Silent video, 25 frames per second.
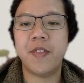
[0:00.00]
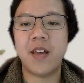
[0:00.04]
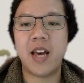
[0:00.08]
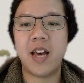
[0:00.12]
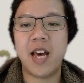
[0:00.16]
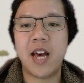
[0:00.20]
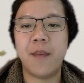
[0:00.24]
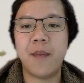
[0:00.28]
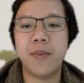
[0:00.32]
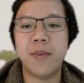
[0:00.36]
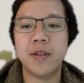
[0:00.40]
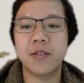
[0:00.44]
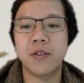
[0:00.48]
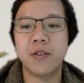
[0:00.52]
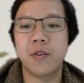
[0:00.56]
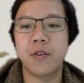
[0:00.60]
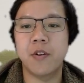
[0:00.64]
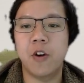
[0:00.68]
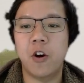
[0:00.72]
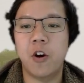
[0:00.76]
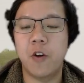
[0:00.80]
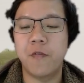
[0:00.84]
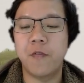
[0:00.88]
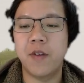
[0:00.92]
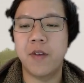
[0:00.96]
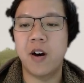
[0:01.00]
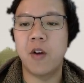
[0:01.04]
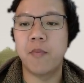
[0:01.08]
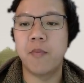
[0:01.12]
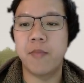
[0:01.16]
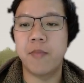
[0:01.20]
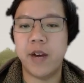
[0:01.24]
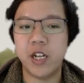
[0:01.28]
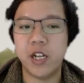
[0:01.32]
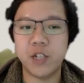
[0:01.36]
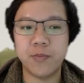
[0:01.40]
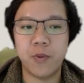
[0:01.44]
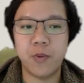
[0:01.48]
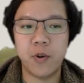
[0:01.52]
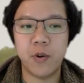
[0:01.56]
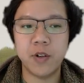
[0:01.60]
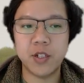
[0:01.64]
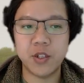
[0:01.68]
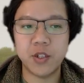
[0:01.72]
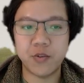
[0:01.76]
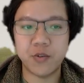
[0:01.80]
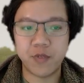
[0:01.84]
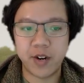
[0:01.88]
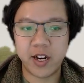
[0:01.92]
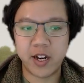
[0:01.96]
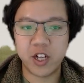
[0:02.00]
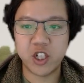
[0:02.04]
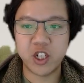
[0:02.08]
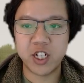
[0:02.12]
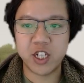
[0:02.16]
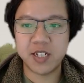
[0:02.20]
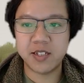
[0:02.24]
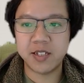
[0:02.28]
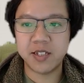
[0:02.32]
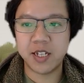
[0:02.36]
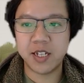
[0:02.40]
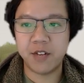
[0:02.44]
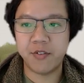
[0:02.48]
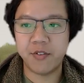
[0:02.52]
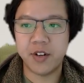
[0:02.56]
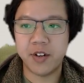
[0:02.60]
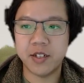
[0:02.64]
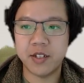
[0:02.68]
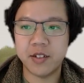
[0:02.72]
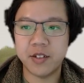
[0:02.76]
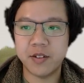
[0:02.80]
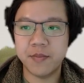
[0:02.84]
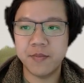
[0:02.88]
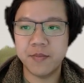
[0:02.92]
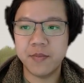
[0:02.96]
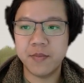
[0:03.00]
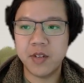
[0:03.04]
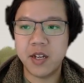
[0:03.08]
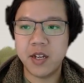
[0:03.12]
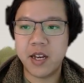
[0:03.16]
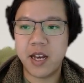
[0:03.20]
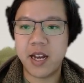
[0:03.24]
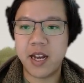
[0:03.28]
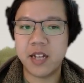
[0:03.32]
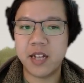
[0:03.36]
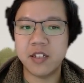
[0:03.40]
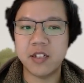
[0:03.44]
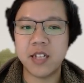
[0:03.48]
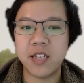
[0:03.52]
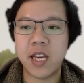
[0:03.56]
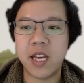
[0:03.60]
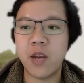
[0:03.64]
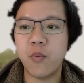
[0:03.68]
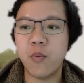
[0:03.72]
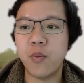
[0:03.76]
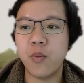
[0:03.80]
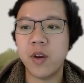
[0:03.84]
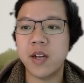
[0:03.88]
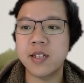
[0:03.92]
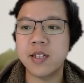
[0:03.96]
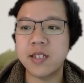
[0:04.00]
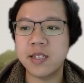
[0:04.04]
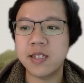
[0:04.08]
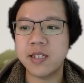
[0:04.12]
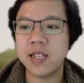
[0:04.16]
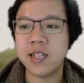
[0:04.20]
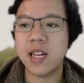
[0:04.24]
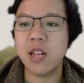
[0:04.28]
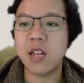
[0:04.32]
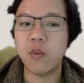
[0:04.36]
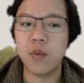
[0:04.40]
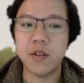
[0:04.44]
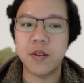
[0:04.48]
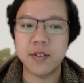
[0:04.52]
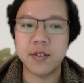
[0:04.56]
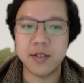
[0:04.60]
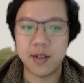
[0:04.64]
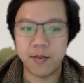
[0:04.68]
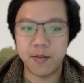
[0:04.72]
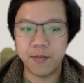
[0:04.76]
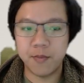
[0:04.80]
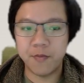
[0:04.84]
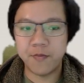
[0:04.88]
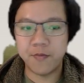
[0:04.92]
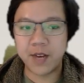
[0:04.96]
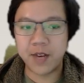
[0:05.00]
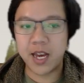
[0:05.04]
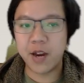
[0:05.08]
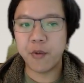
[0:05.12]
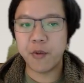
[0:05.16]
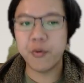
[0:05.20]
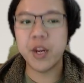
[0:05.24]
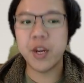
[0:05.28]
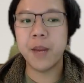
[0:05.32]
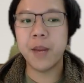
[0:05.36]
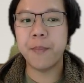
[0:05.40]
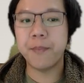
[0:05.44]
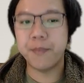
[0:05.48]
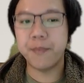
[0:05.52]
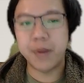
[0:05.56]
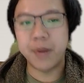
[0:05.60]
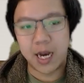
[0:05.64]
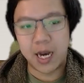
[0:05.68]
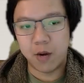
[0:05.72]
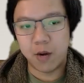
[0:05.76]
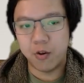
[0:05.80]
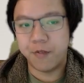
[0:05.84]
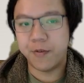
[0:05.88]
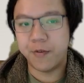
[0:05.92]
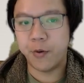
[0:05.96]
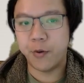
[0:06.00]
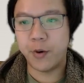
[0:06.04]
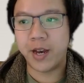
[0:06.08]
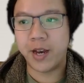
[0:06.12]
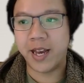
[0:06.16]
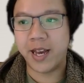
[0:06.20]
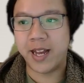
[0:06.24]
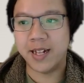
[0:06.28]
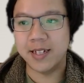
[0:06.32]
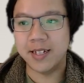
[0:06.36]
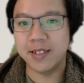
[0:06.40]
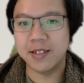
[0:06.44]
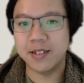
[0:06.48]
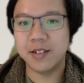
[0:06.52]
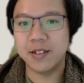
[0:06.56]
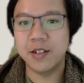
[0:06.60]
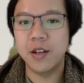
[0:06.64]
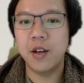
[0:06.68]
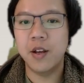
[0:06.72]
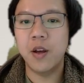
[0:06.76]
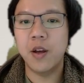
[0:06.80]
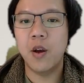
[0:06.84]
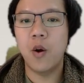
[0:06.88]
episode of our MatchPoint strategy series. And today we are dealing with some very powerful hands.